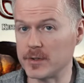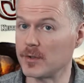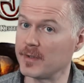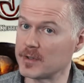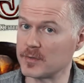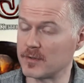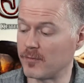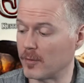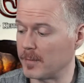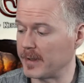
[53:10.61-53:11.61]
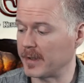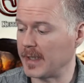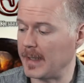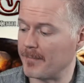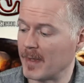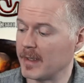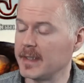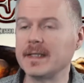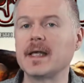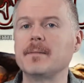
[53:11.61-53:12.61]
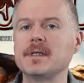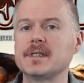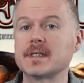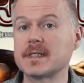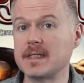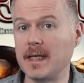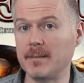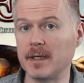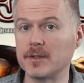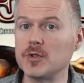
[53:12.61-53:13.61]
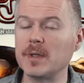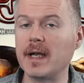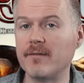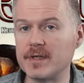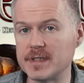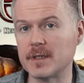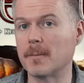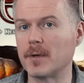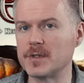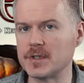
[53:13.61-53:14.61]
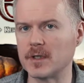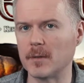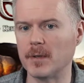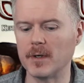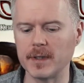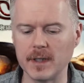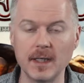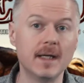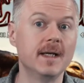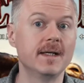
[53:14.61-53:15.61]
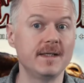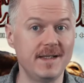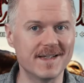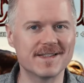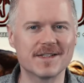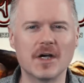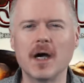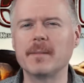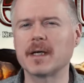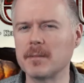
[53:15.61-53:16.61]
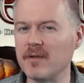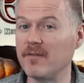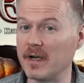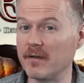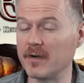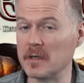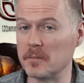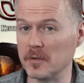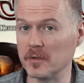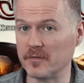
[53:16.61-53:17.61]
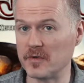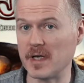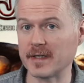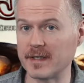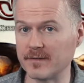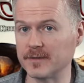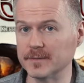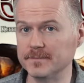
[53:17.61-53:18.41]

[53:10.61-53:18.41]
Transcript: So this was a 4-player game. That'd be 6 stamina to every single person in a party. Yes, combat can be very, very brutal if you're not careful.